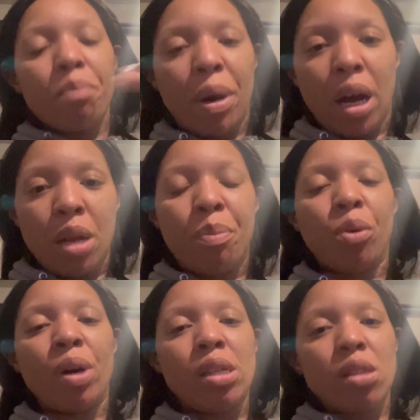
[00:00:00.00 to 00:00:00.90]
body
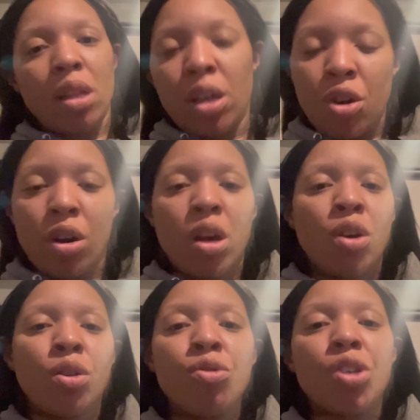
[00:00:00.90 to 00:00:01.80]
points, and then your
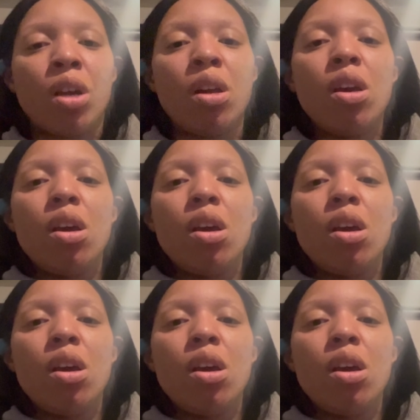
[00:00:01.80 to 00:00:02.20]
conclusion.